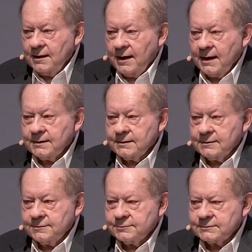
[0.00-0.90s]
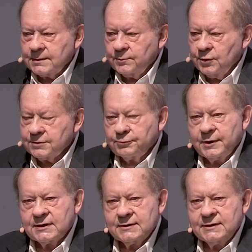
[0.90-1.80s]
And it was a book
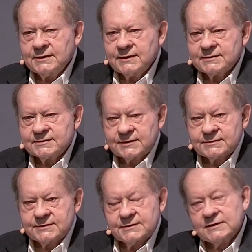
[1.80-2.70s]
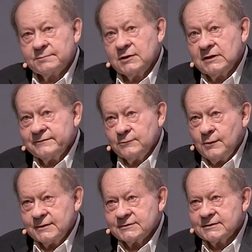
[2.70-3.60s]
written in the 60s, I believe it
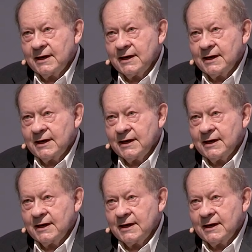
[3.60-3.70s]
was,